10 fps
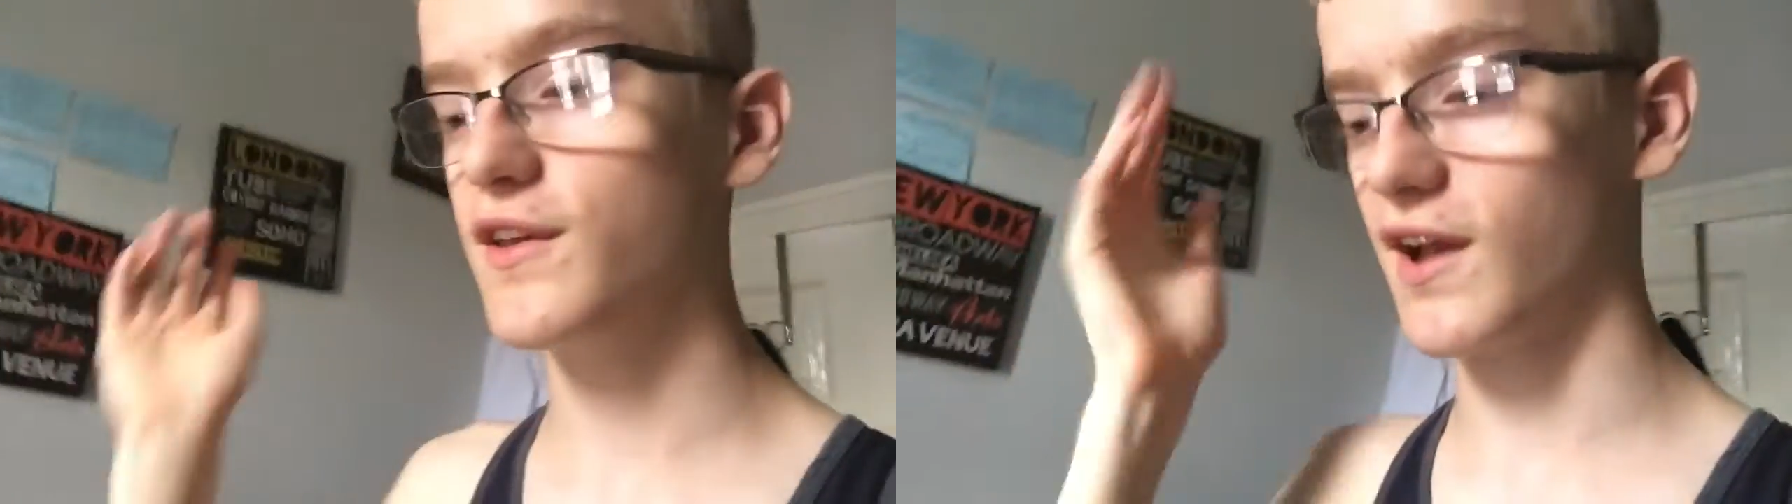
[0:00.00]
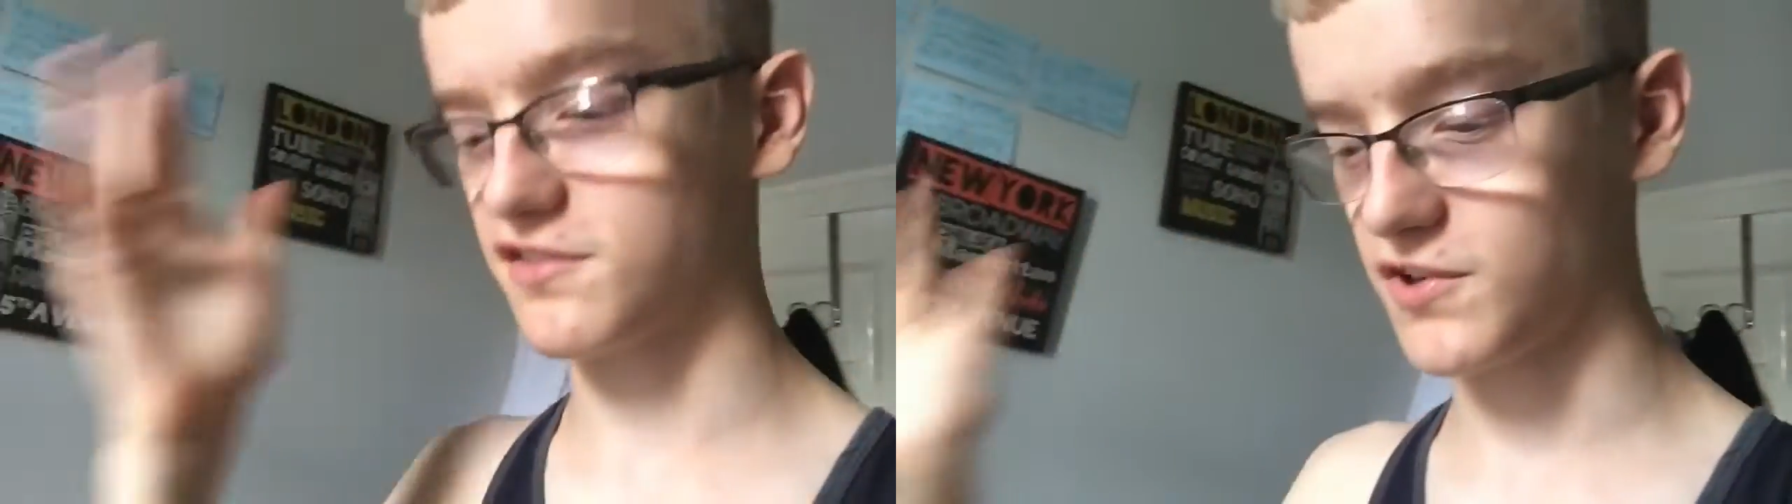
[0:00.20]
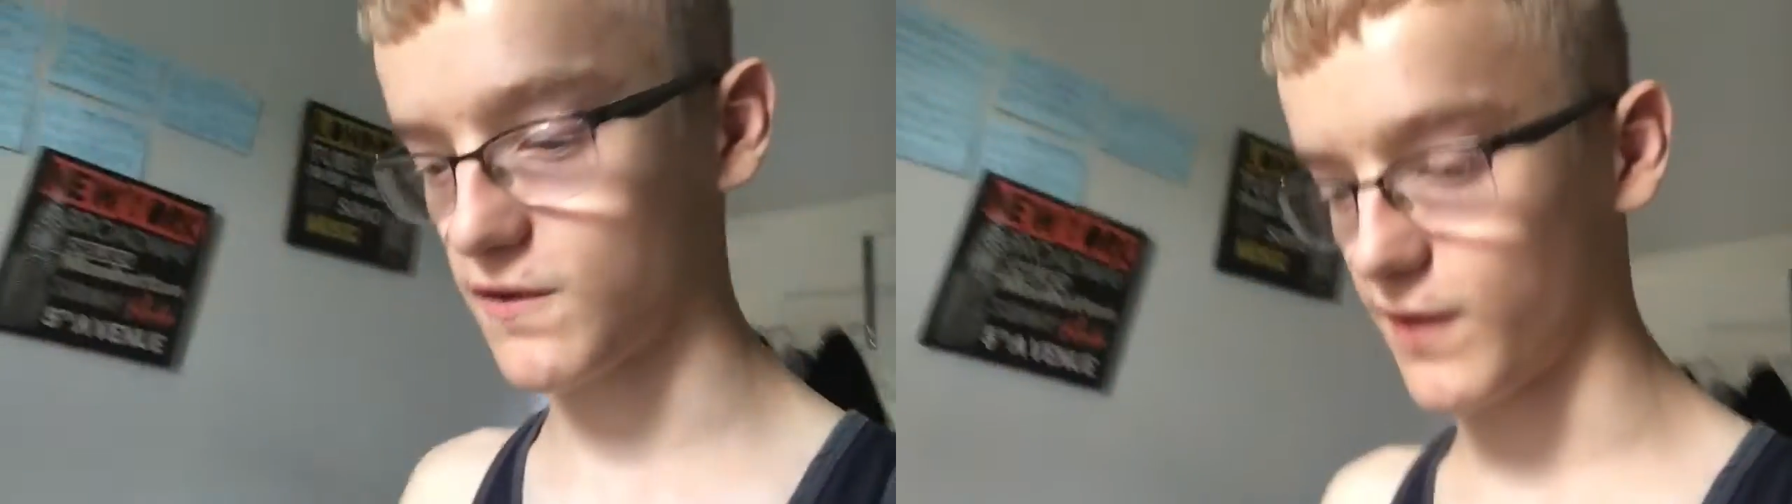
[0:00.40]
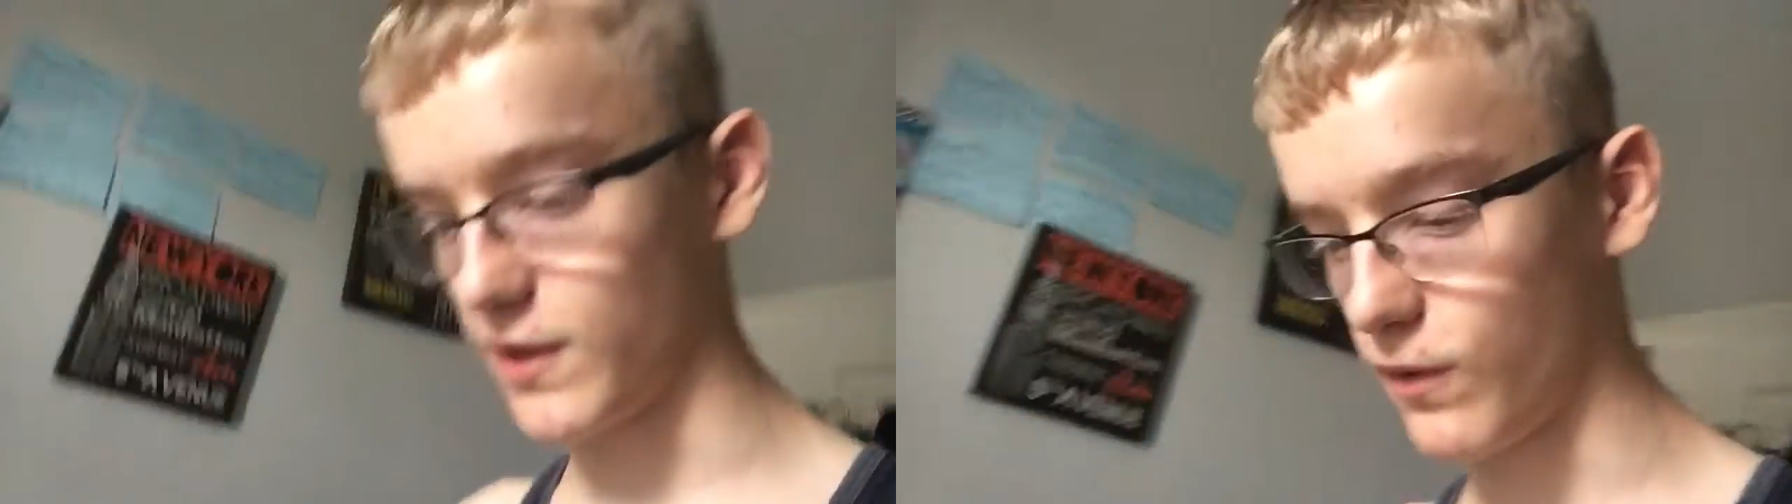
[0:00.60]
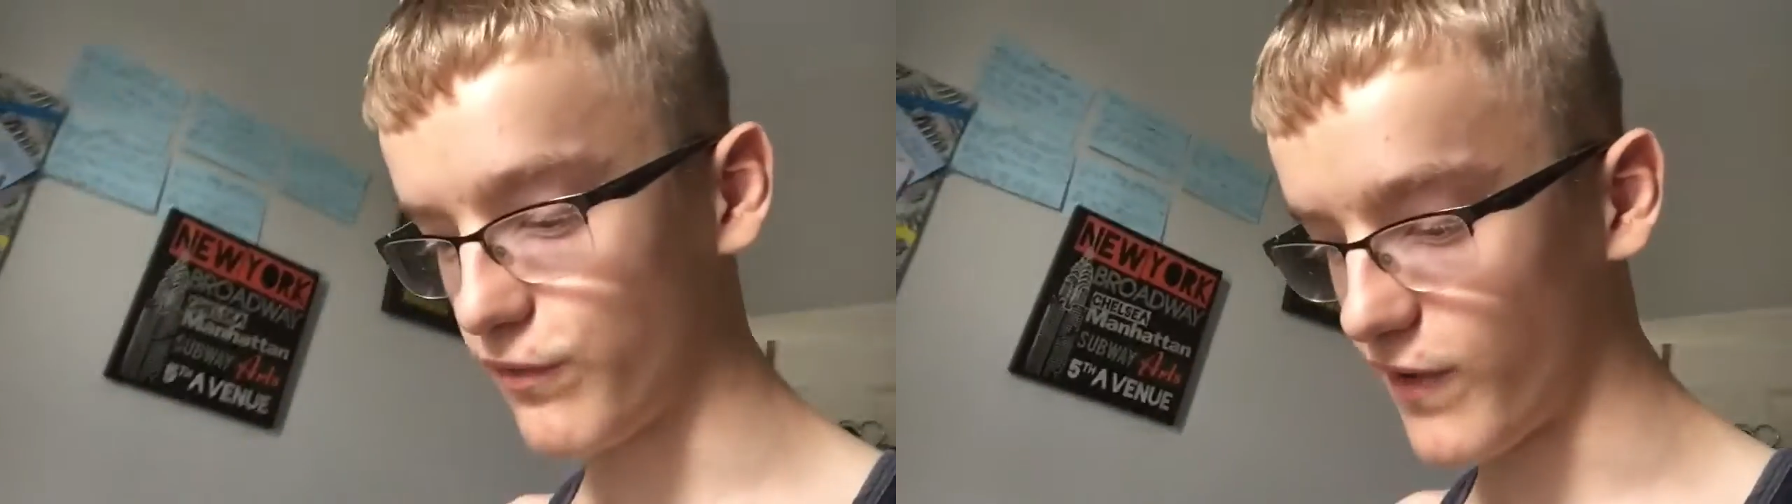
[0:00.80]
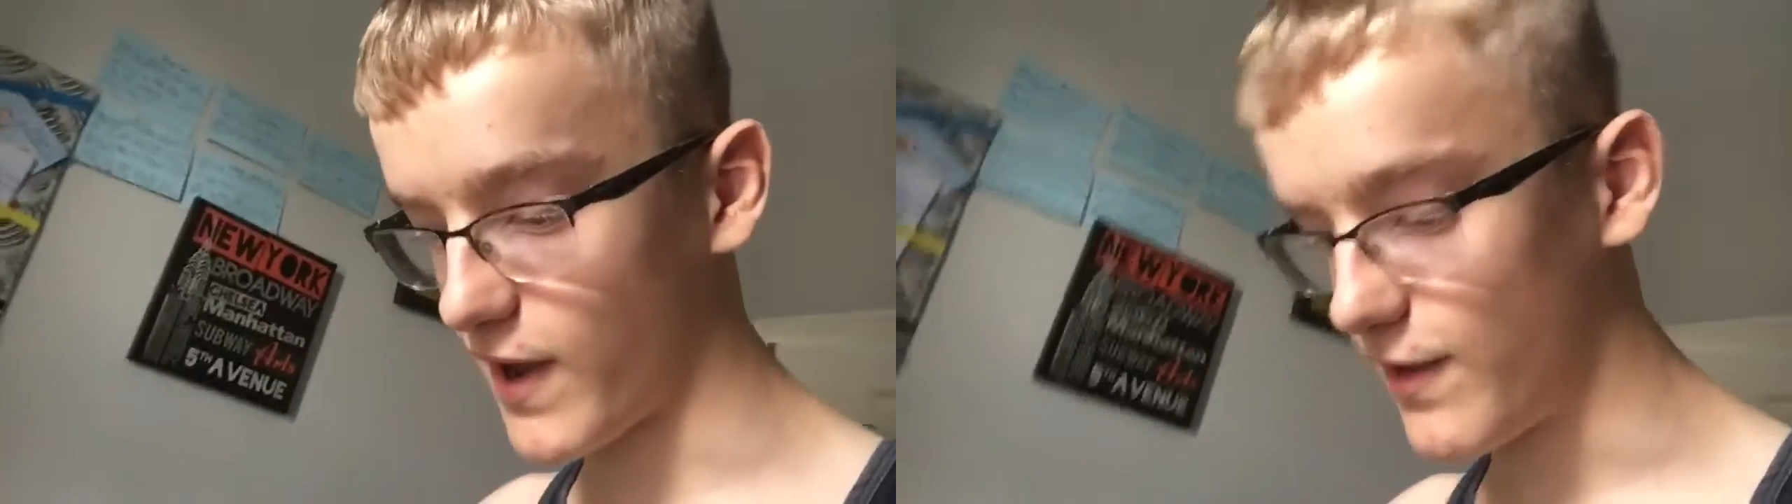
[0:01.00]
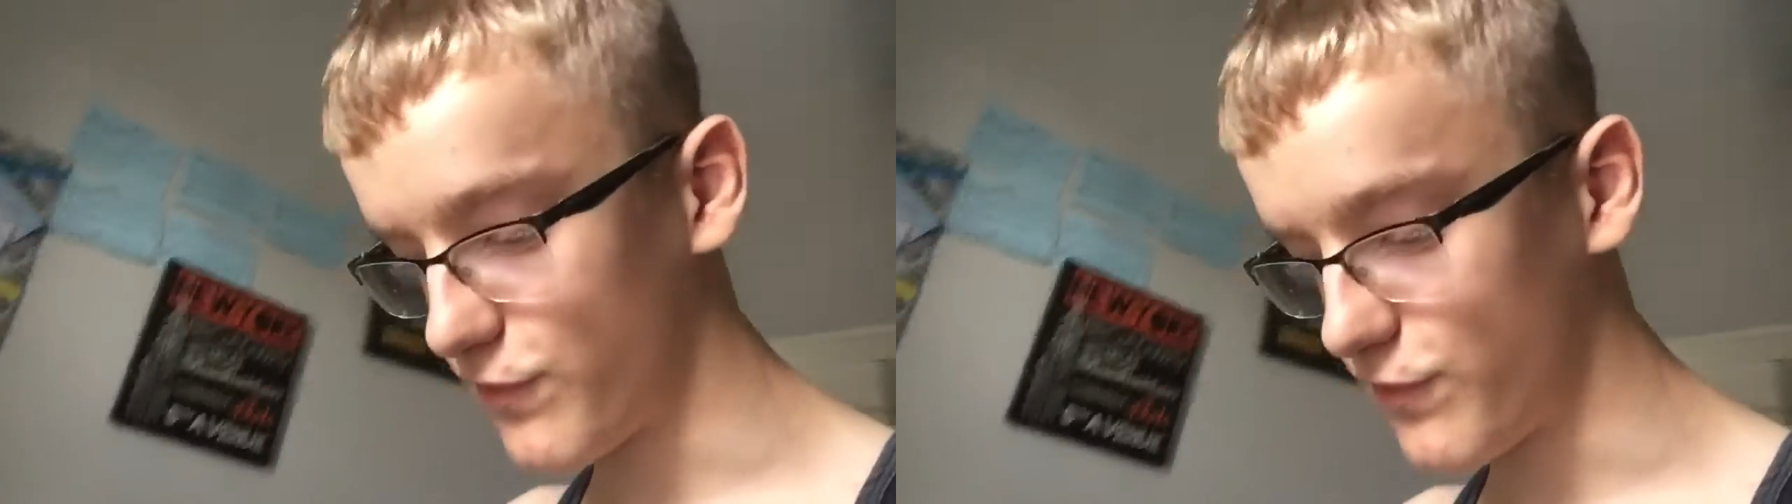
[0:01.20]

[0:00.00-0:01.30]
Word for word: you guys know about the whole fire and